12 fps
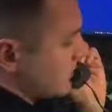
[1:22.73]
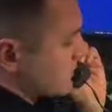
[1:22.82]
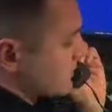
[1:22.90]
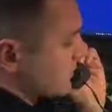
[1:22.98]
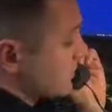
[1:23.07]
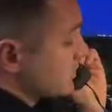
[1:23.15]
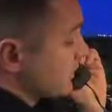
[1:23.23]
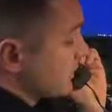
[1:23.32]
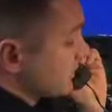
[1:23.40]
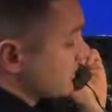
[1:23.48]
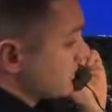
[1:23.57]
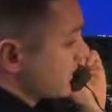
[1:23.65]
So the
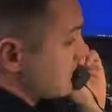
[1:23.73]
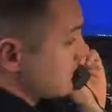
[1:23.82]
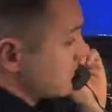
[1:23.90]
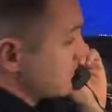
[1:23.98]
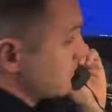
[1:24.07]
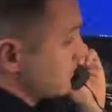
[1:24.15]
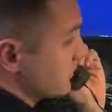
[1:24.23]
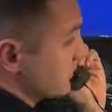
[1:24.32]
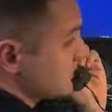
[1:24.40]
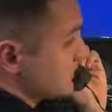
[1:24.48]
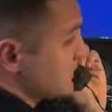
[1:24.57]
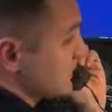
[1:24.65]
sheriff's department will
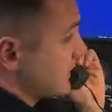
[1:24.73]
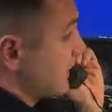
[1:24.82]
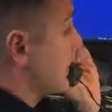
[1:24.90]
arrest me